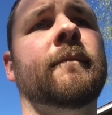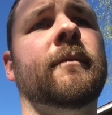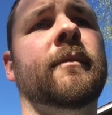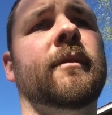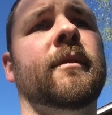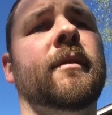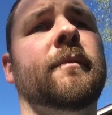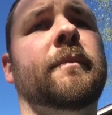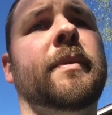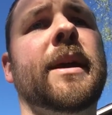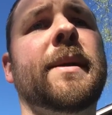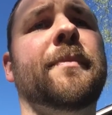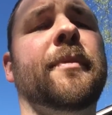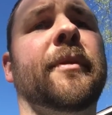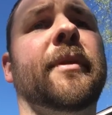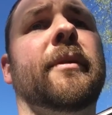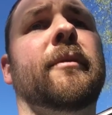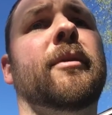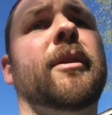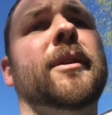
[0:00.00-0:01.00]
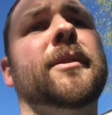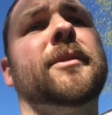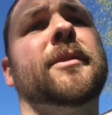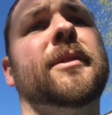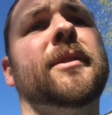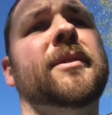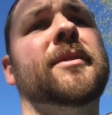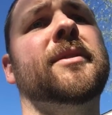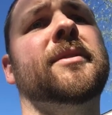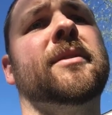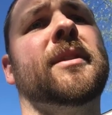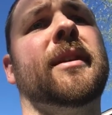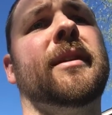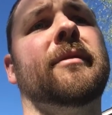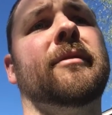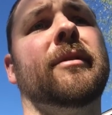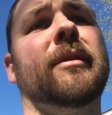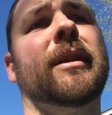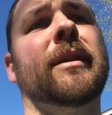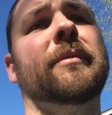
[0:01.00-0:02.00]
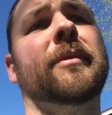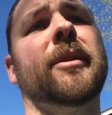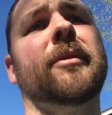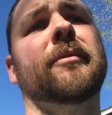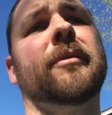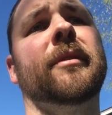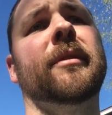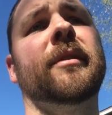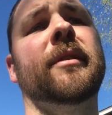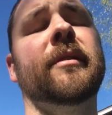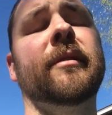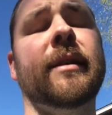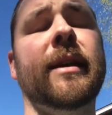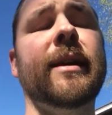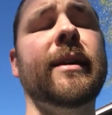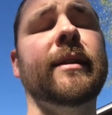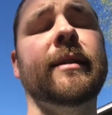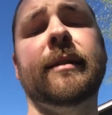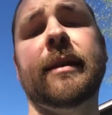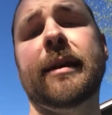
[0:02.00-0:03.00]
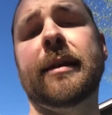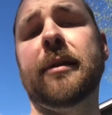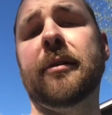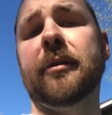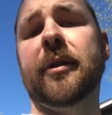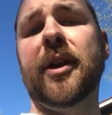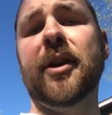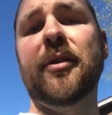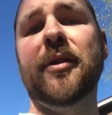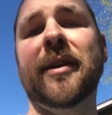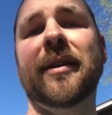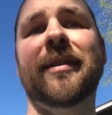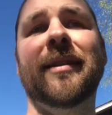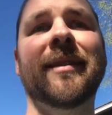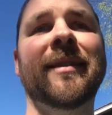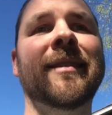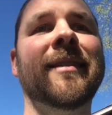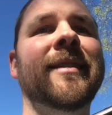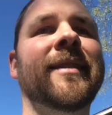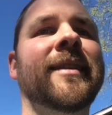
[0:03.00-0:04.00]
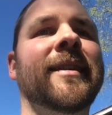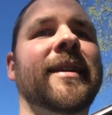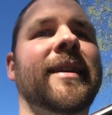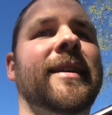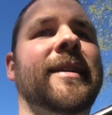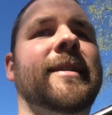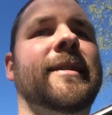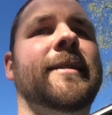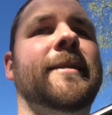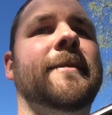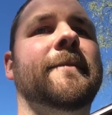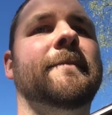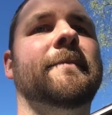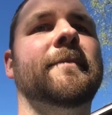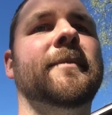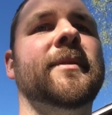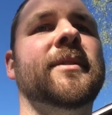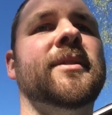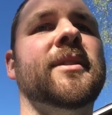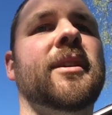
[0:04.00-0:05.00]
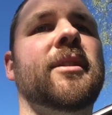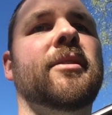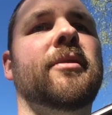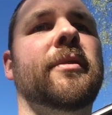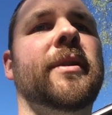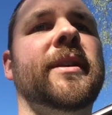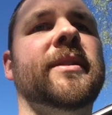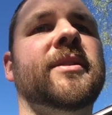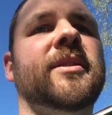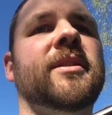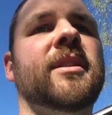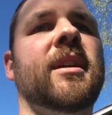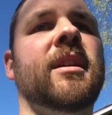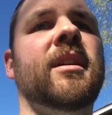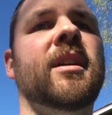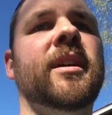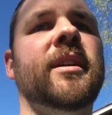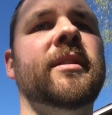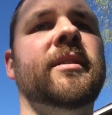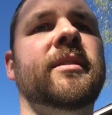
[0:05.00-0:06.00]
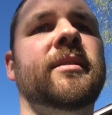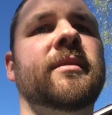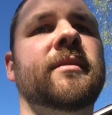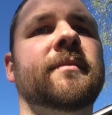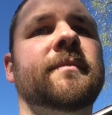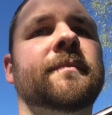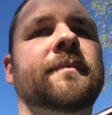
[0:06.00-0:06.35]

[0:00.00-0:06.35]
the people that watch this say, well, I don't want to do that, and they don't do it. So it's not,